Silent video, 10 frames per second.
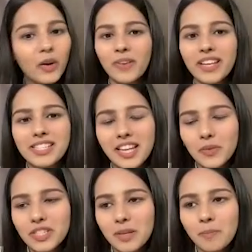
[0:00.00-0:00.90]
always say
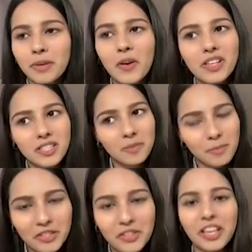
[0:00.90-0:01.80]
it was simply awesome,
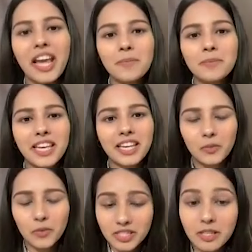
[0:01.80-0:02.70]
but today I'm saying
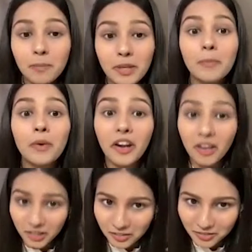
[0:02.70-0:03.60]
it was simply
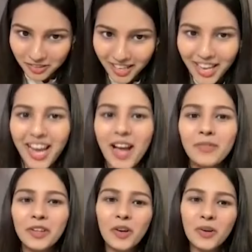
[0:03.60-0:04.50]
productive
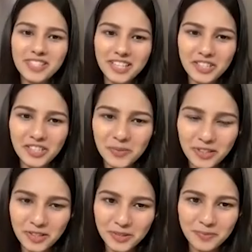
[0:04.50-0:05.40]
having a conversation
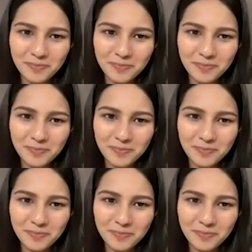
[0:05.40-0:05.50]
with you.